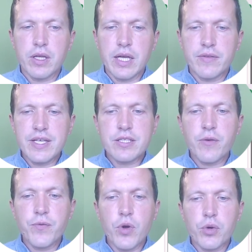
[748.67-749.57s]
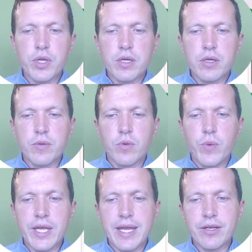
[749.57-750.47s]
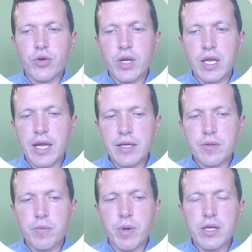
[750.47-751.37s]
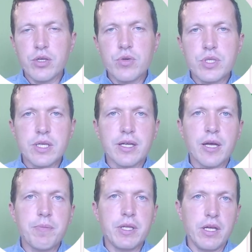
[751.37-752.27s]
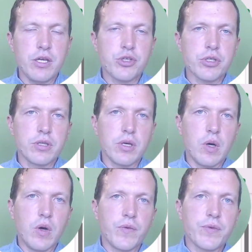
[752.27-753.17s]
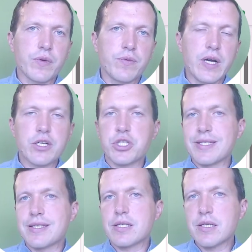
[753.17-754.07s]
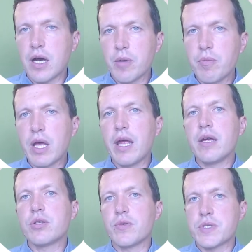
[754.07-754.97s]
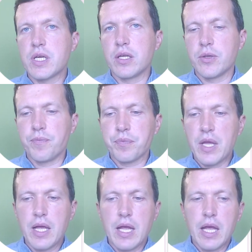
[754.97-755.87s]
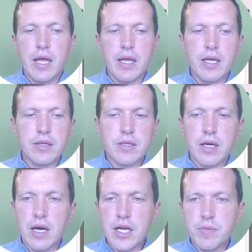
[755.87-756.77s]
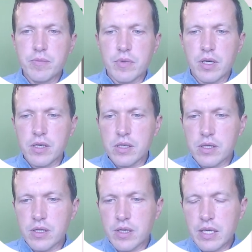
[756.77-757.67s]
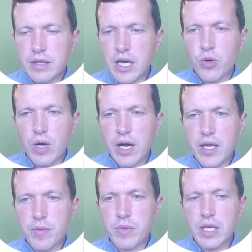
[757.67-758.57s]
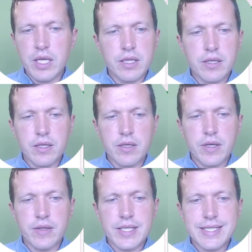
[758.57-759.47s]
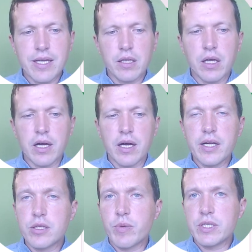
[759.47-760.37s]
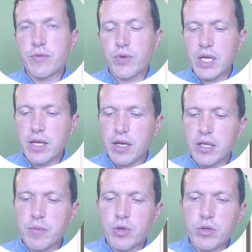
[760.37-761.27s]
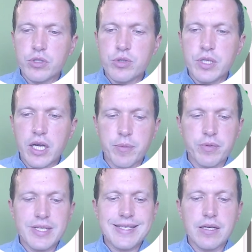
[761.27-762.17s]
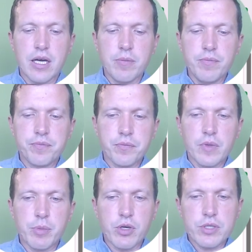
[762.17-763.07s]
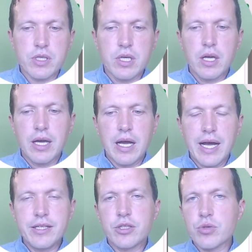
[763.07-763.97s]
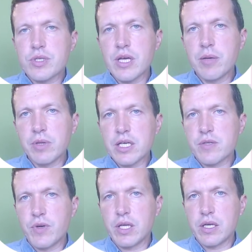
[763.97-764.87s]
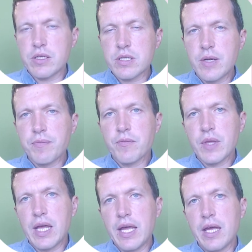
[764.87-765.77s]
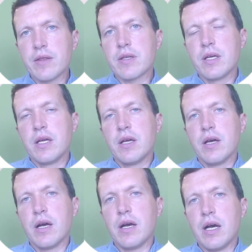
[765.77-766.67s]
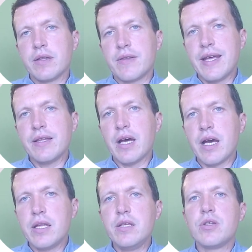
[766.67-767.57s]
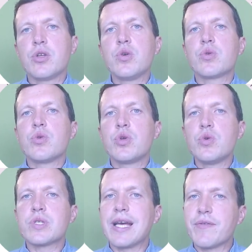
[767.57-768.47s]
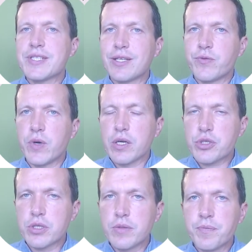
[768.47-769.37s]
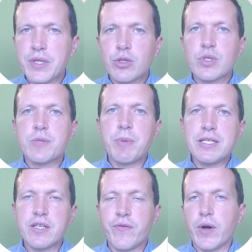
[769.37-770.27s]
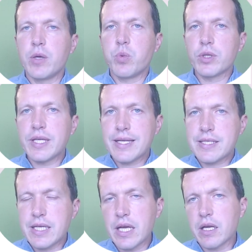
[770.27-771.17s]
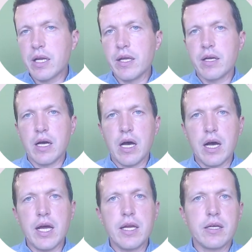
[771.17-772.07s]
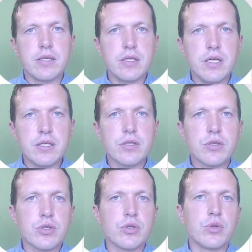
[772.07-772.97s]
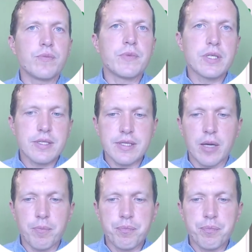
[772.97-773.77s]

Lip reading: this referring we can create by using combination of functions sum and offset. And now I am in the cell I23, and I'm going to type sum because I need to sum last 3 years, and then I need you to use offset function to specify what exactly I need to sum.